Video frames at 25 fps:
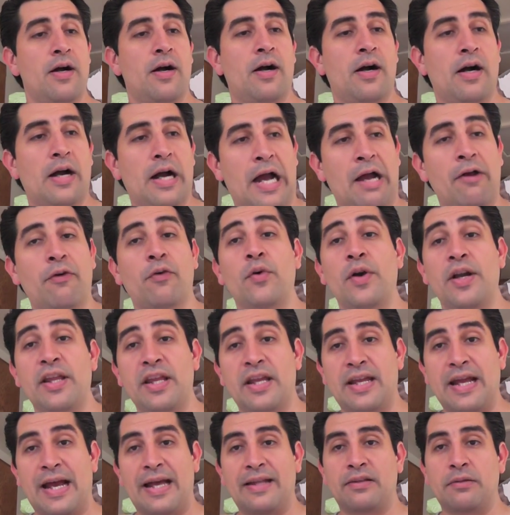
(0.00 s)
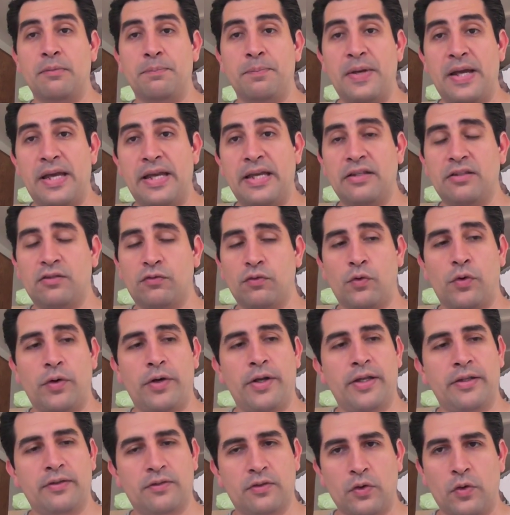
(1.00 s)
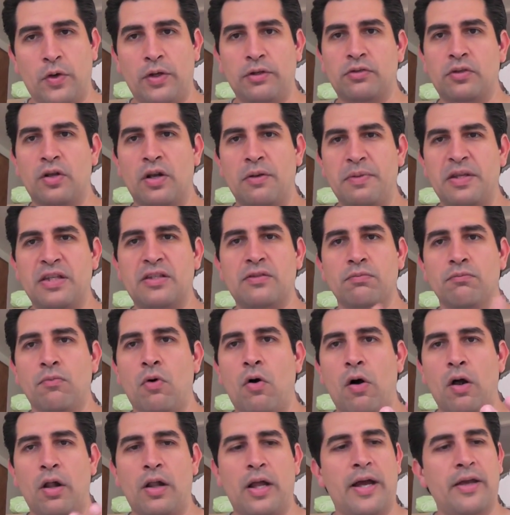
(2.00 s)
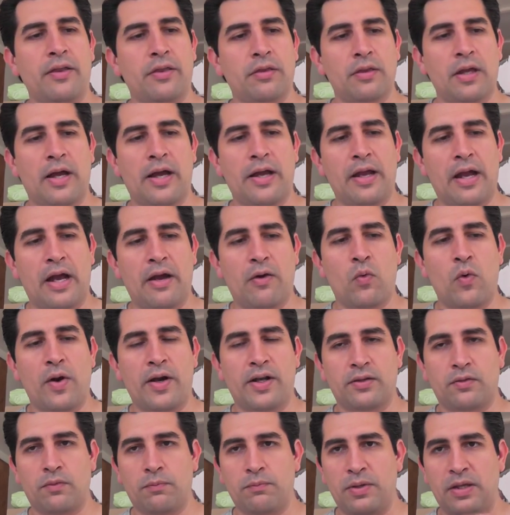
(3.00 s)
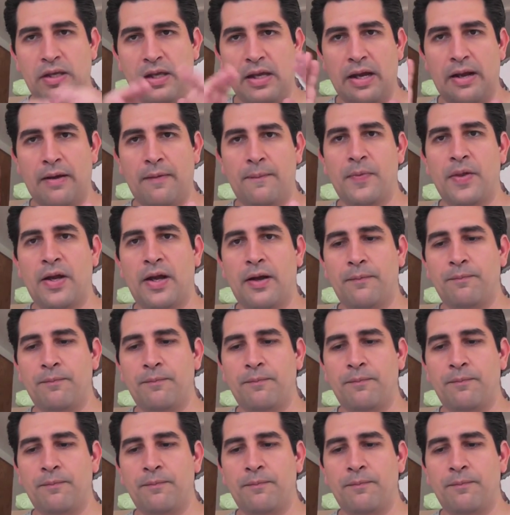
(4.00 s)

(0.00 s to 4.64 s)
I already got the base for it, so it's gonna be small. I want it to be a